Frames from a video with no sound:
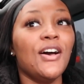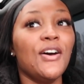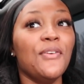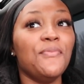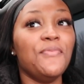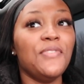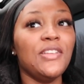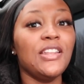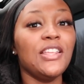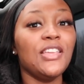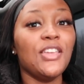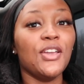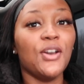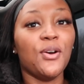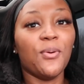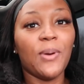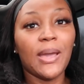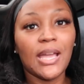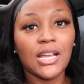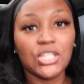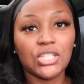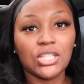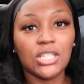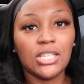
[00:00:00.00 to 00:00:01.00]
a video,
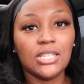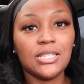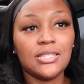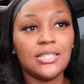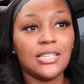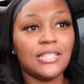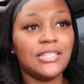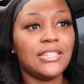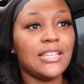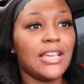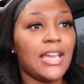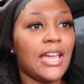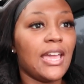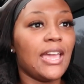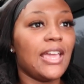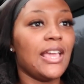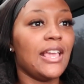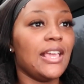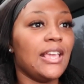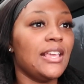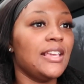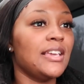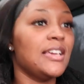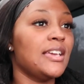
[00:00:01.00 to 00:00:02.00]
actually,
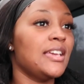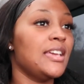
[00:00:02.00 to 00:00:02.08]
today.